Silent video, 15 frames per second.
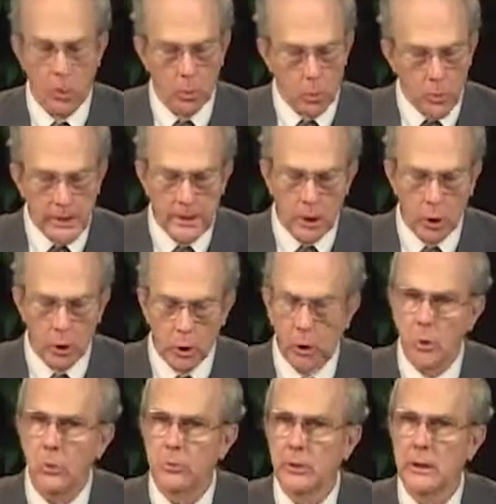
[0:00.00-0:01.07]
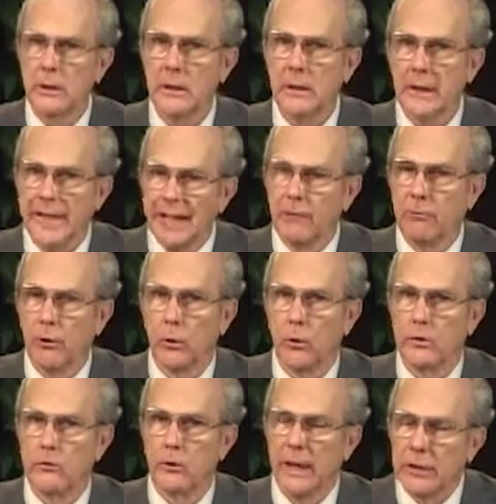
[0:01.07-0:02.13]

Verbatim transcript: We are losing influence